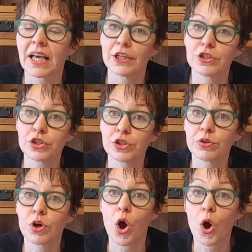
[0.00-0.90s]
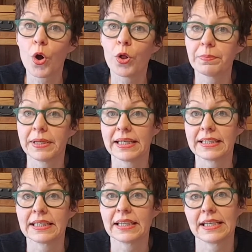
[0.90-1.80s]
ensure all
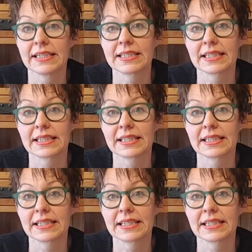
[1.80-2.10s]
meat is